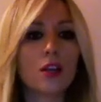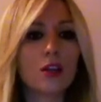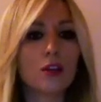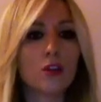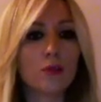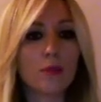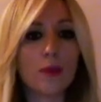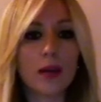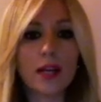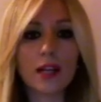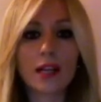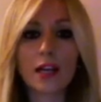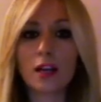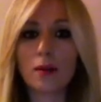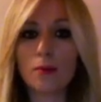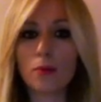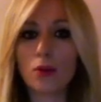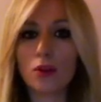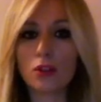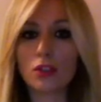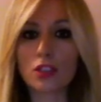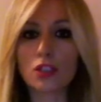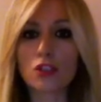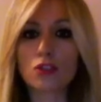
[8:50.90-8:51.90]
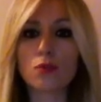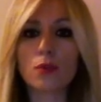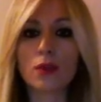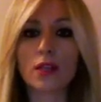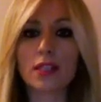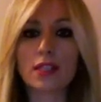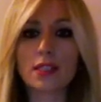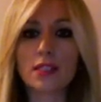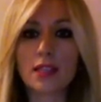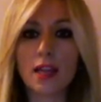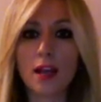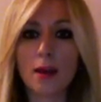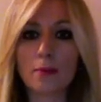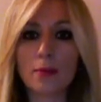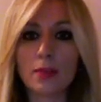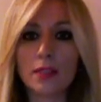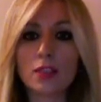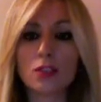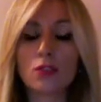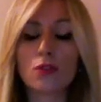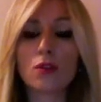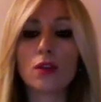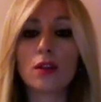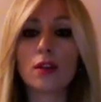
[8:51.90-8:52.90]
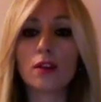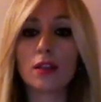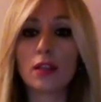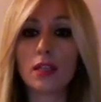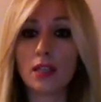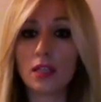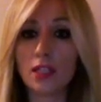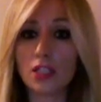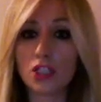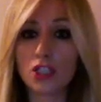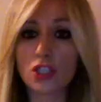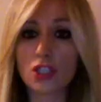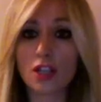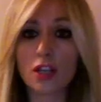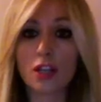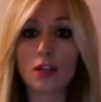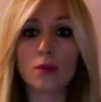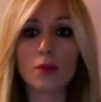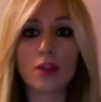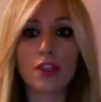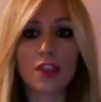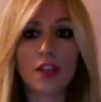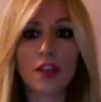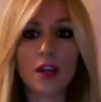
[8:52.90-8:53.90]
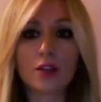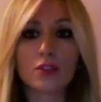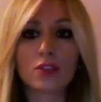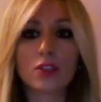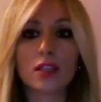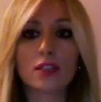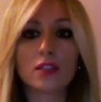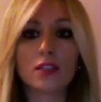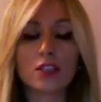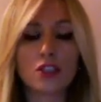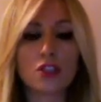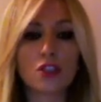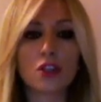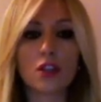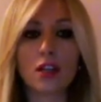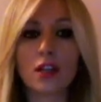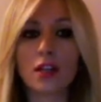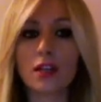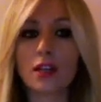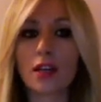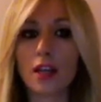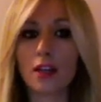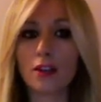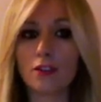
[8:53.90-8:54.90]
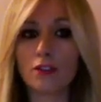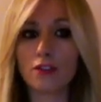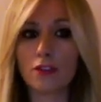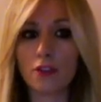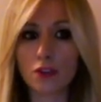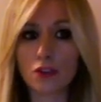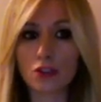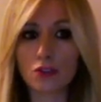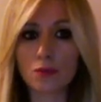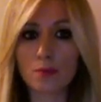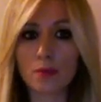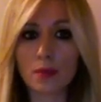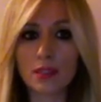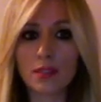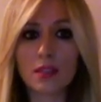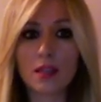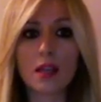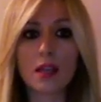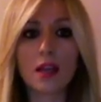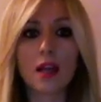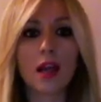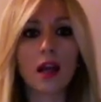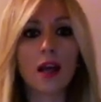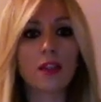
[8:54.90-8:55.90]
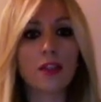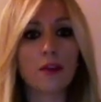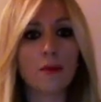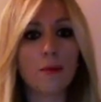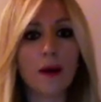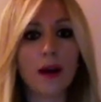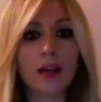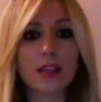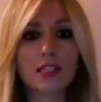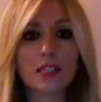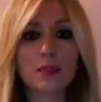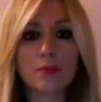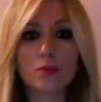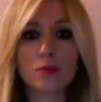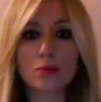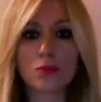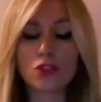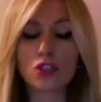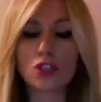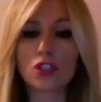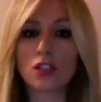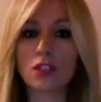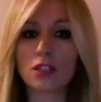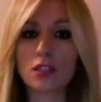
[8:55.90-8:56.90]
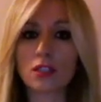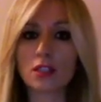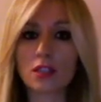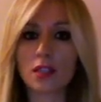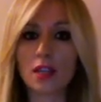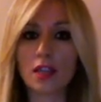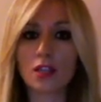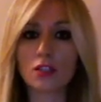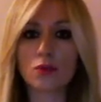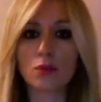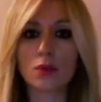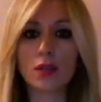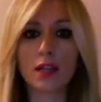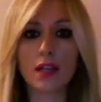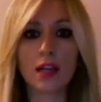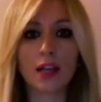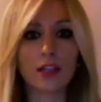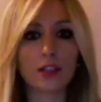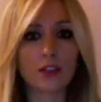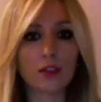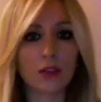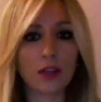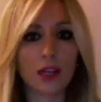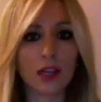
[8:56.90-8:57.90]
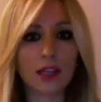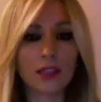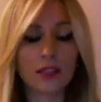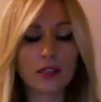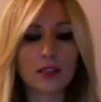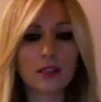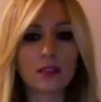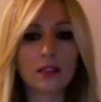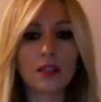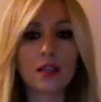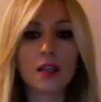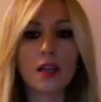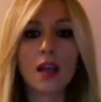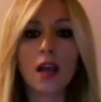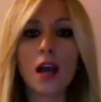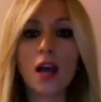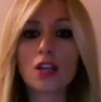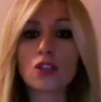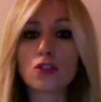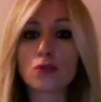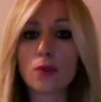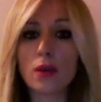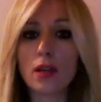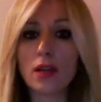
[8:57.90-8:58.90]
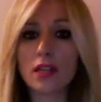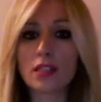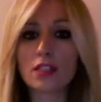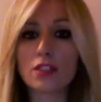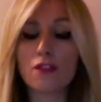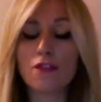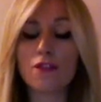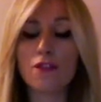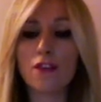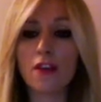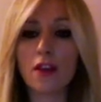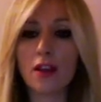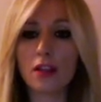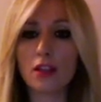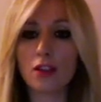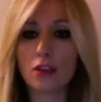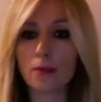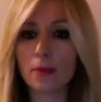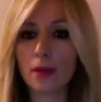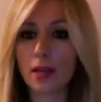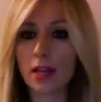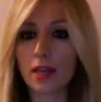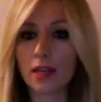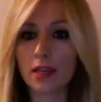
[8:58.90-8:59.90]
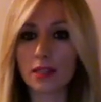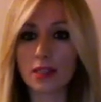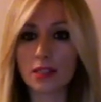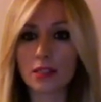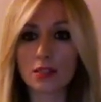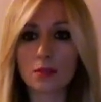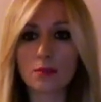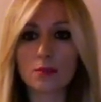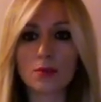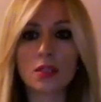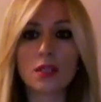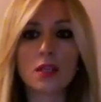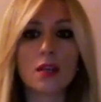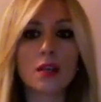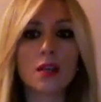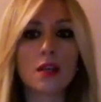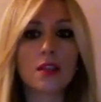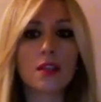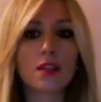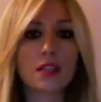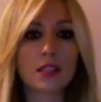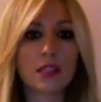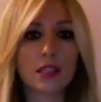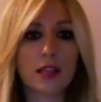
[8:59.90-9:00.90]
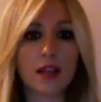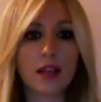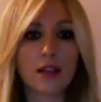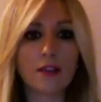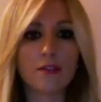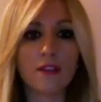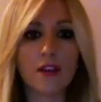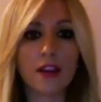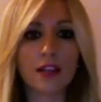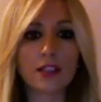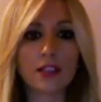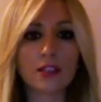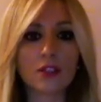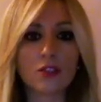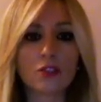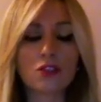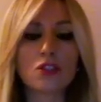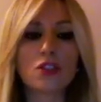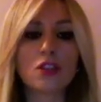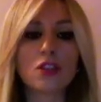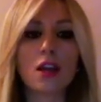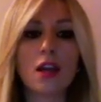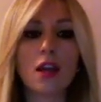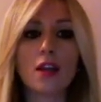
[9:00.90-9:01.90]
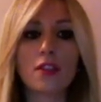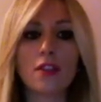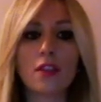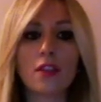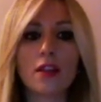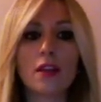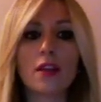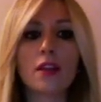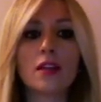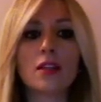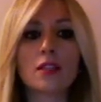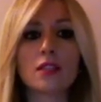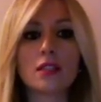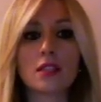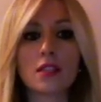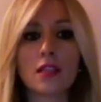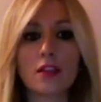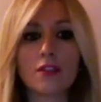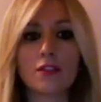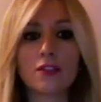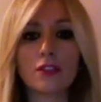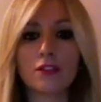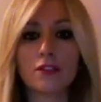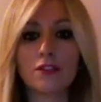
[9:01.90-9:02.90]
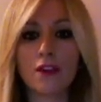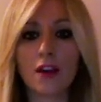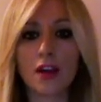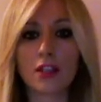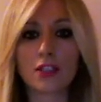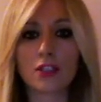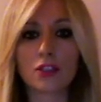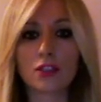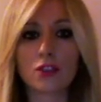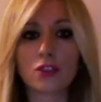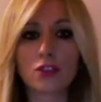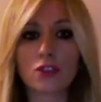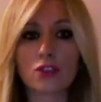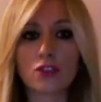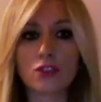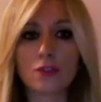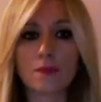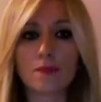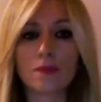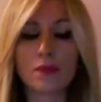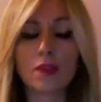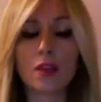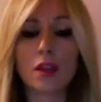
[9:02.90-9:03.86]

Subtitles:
Numerical models were examined initially without additional reinforcement, and the maximum shear strains were calculated, as well as the failure mechanisms, the strain vectors, and the safety factors.